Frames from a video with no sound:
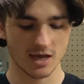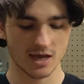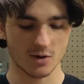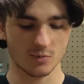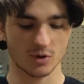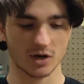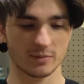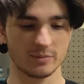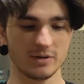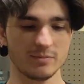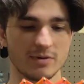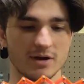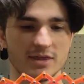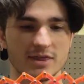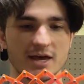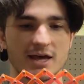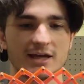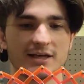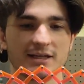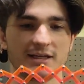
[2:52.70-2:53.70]
And what I mean by
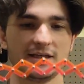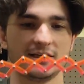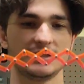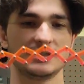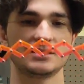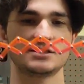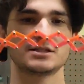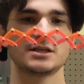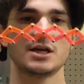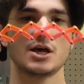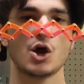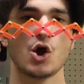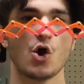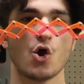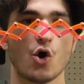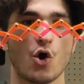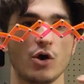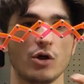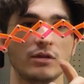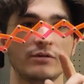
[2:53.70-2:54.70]
that is
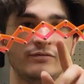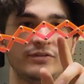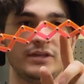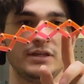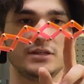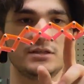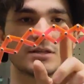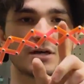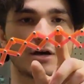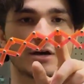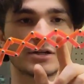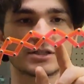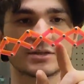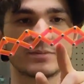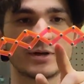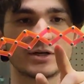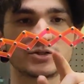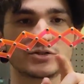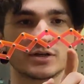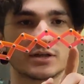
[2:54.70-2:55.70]
all of these are
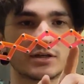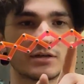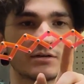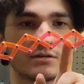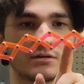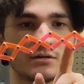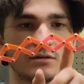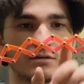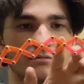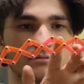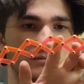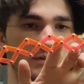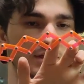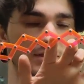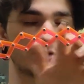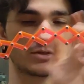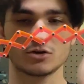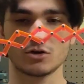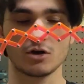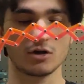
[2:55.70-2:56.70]
symmetric.
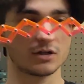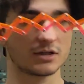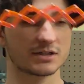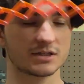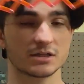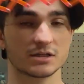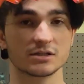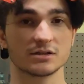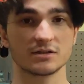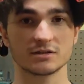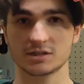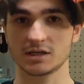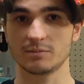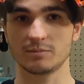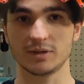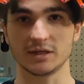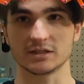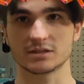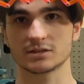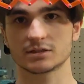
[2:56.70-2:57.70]
These are all essentially the same
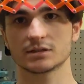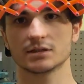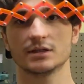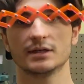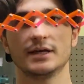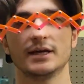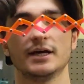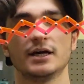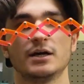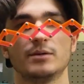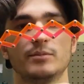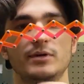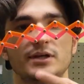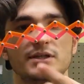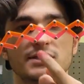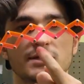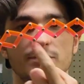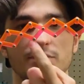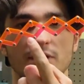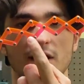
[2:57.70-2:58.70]
piece,
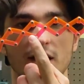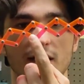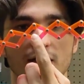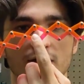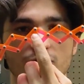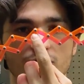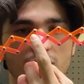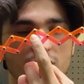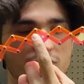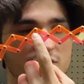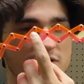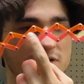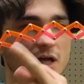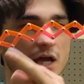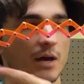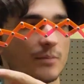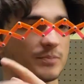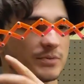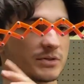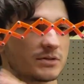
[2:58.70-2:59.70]
except I have little
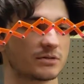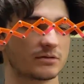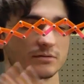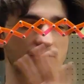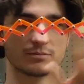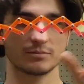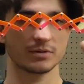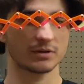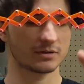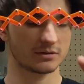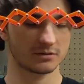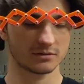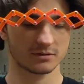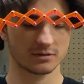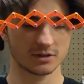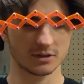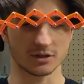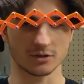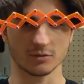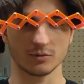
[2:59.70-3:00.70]
stops, but
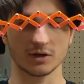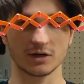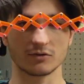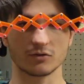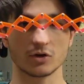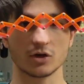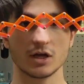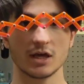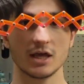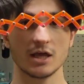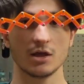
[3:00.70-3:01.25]
whatever.